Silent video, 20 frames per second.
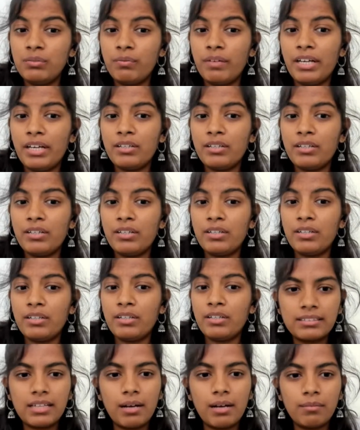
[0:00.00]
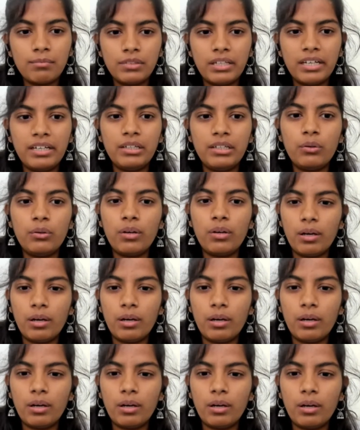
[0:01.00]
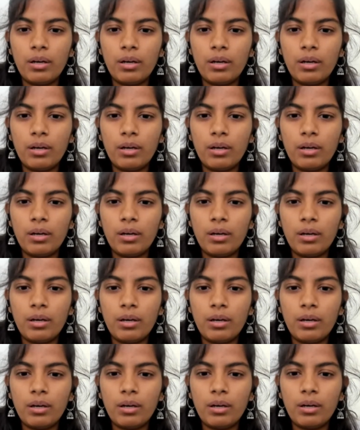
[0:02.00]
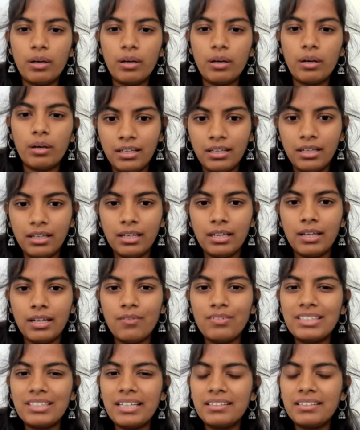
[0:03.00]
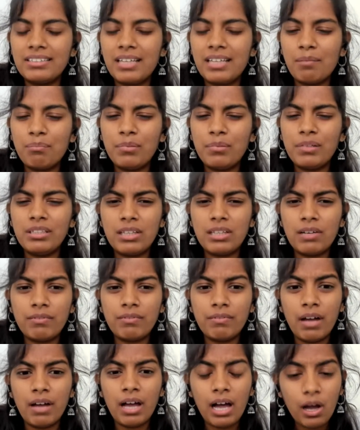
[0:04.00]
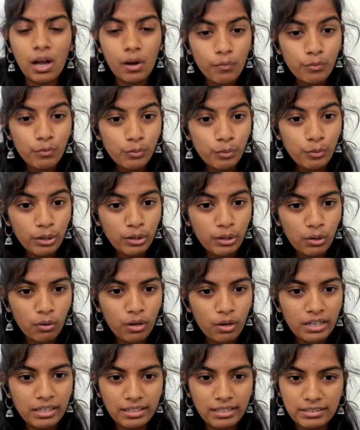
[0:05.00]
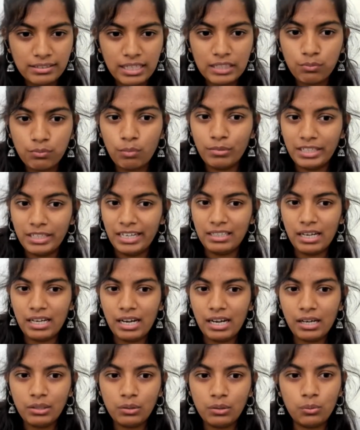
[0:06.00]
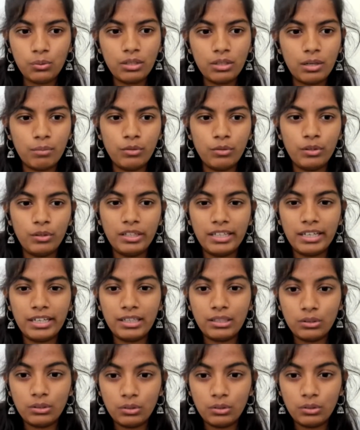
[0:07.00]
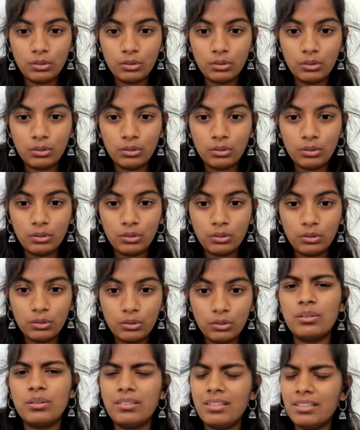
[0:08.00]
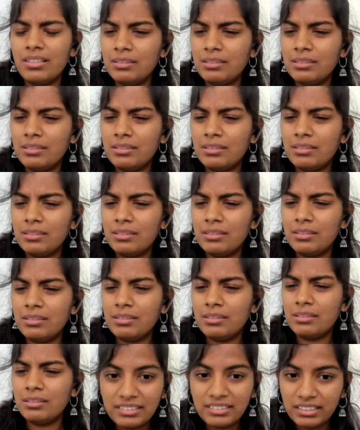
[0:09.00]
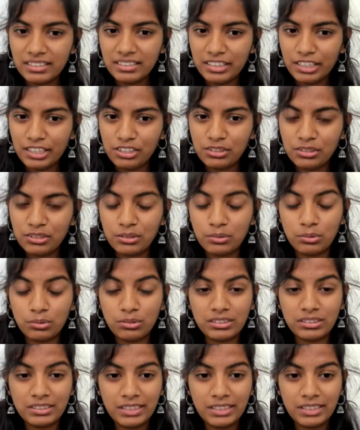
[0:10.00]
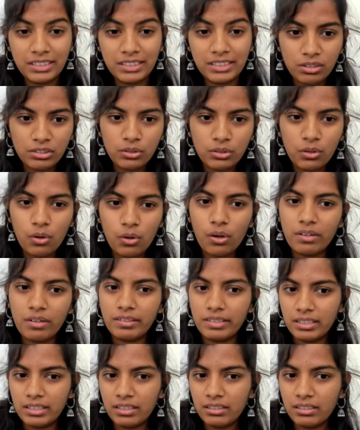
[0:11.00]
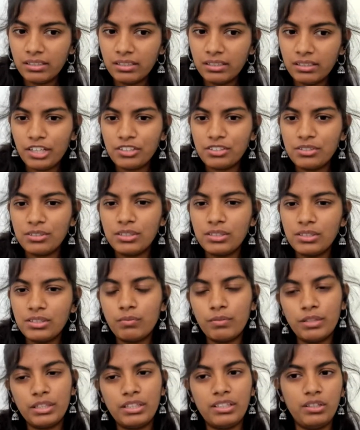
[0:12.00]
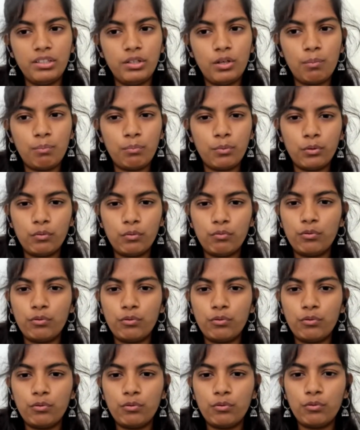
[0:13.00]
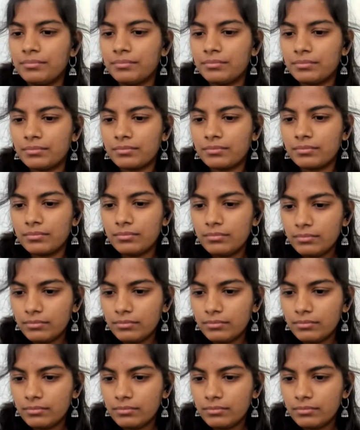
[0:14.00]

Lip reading: So this is where soft skills come into communication and storytelling. Gives examples of how you are drawn insights from data to communicate those to the audience. So this might include presentation to stakeholders or written communications within your portfolio.